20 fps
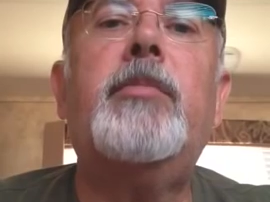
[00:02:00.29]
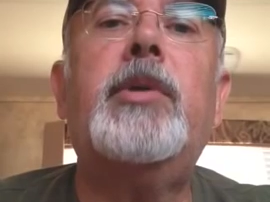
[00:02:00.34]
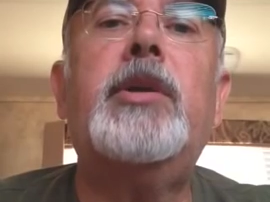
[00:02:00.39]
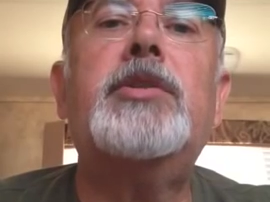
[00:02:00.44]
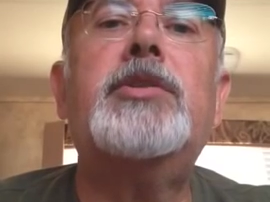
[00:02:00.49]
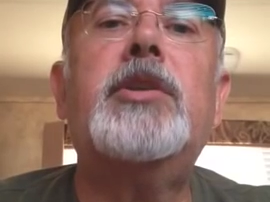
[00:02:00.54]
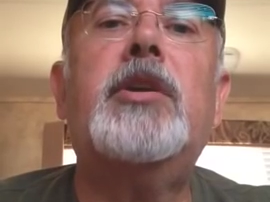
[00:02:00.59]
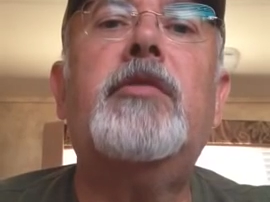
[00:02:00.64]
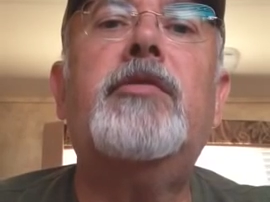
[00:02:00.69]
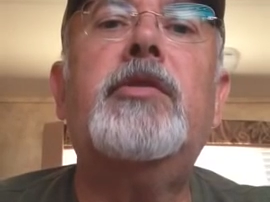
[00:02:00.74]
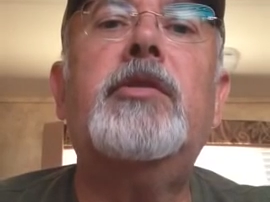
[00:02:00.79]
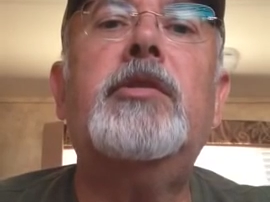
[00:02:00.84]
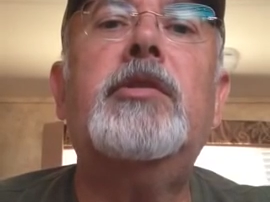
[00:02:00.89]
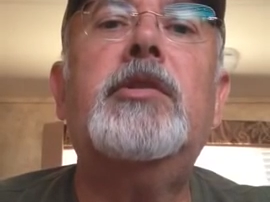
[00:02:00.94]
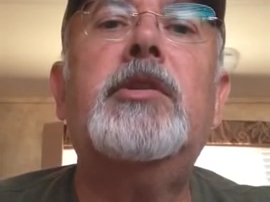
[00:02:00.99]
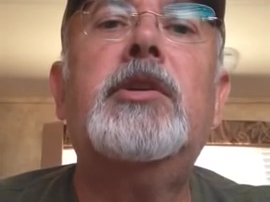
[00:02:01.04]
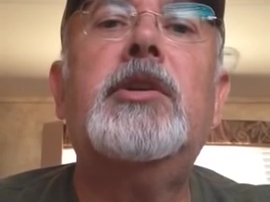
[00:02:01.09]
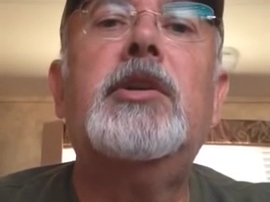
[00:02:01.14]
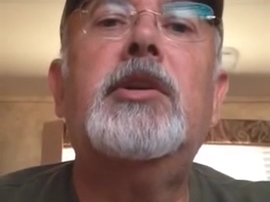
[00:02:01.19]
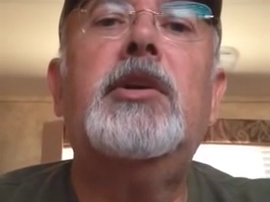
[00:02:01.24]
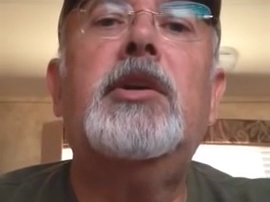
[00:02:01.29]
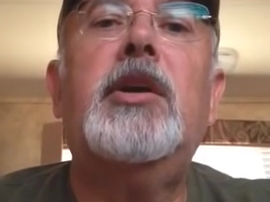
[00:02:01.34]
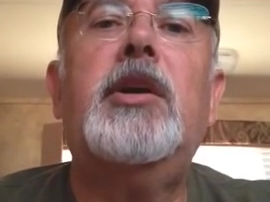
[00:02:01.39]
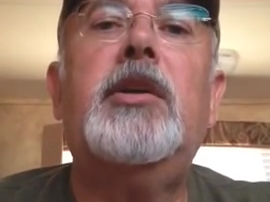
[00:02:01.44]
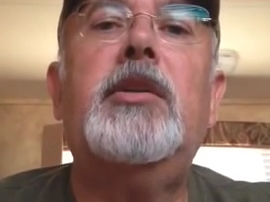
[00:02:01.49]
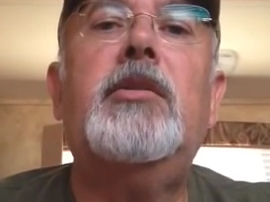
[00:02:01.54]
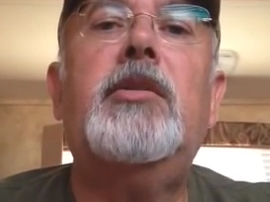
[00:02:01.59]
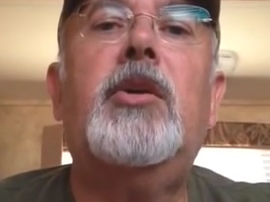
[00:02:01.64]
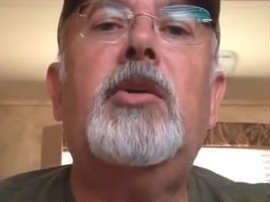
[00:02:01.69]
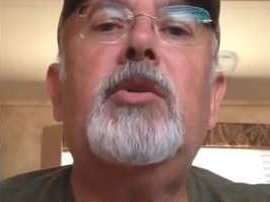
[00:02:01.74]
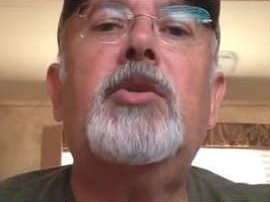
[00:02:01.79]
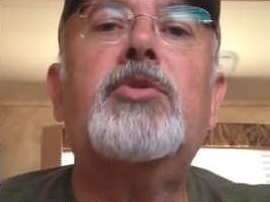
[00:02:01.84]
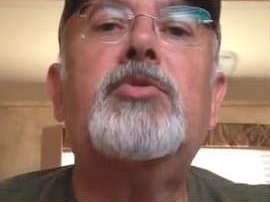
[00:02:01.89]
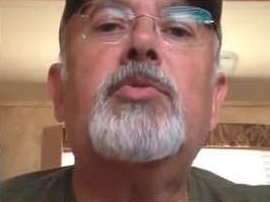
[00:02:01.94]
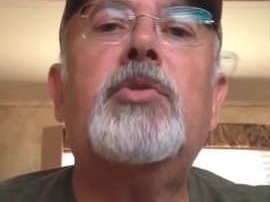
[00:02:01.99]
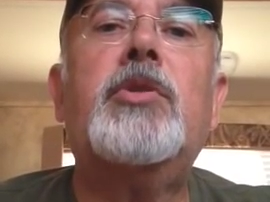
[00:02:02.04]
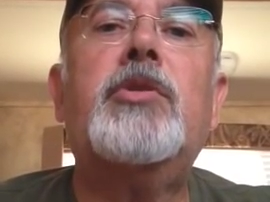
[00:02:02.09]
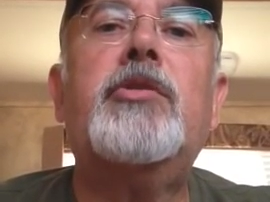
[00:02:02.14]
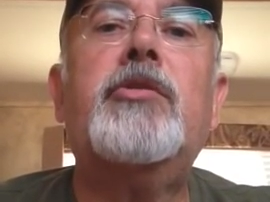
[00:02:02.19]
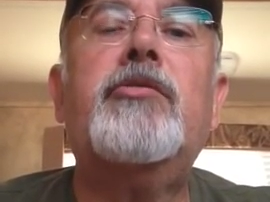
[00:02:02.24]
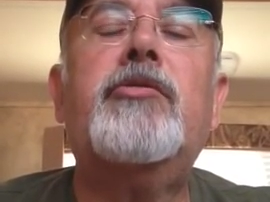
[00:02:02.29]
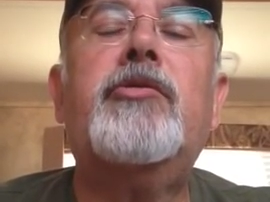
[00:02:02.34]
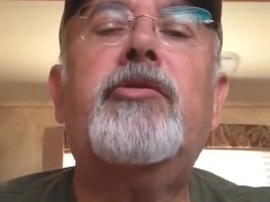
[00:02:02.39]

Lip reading: myself a dollar's worth of